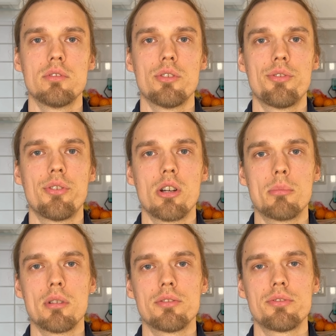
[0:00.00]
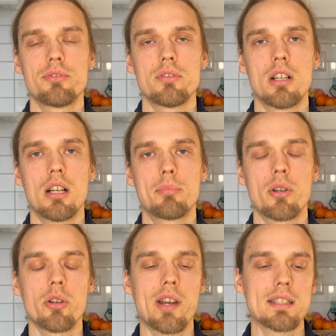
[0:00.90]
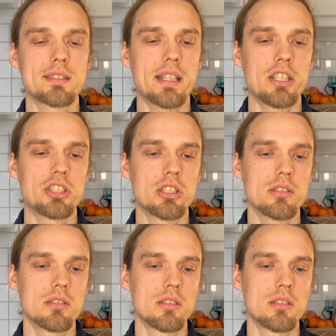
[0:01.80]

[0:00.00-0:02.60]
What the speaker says: form of procrastination.